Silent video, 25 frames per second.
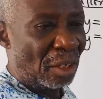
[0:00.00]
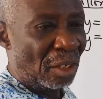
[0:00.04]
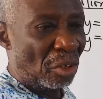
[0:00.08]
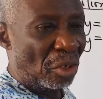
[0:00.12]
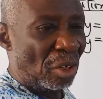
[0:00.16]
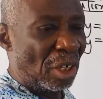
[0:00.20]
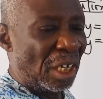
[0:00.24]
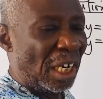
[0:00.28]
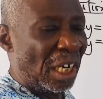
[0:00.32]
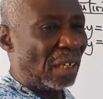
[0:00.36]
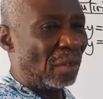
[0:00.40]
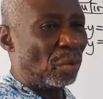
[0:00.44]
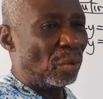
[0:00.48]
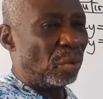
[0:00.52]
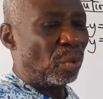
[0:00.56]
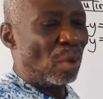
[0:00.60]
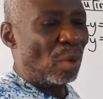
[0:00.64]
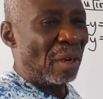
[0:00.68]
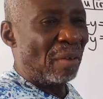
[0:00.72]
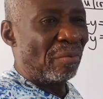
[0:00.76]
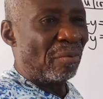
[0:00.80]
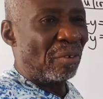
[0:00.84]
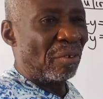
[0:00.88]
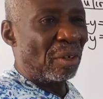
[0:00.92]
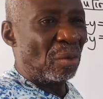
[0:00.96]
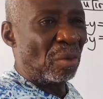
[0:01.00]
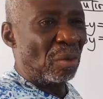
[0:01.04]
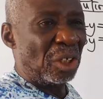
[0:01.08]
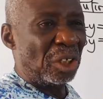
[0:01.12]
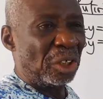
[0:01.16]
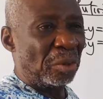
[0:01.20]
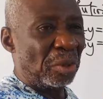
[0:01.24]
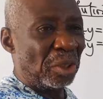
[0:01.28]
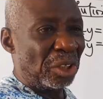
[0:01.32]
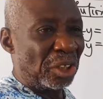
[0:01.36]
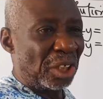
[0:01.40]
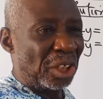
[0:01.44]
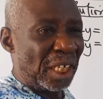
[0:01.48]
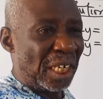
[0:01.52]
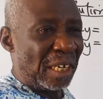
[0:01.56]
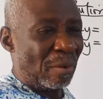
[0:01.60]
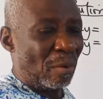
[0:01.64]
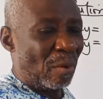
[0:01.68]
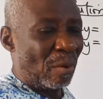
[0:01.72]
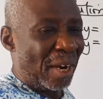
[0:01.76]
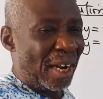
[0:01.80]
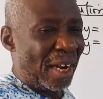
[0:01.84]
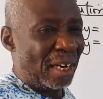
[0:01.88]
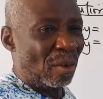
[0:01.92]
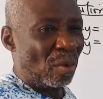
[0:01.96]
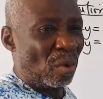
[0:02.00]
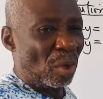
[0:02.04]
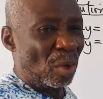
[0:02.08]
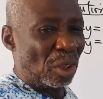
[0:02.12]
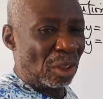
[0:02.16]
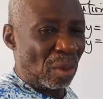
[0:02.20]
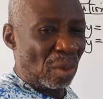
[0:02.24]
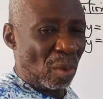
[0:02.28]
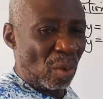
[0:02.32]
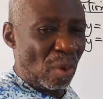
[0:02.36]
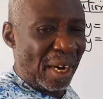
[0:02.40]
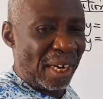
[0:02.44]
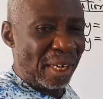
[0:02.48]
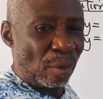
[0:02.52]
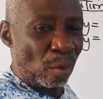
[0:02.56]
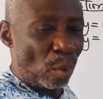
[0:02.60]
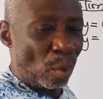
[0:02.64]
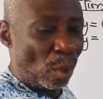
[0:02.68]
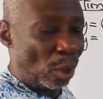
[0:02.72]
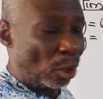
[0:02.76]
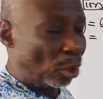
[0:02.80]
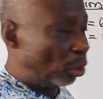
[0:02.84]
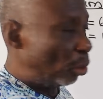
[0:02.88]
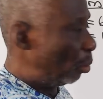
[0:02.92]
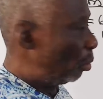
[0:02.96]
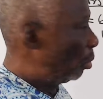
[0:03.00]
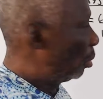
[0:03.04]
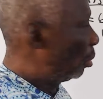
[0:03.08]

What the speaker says: you know that we have always been saying y equal to.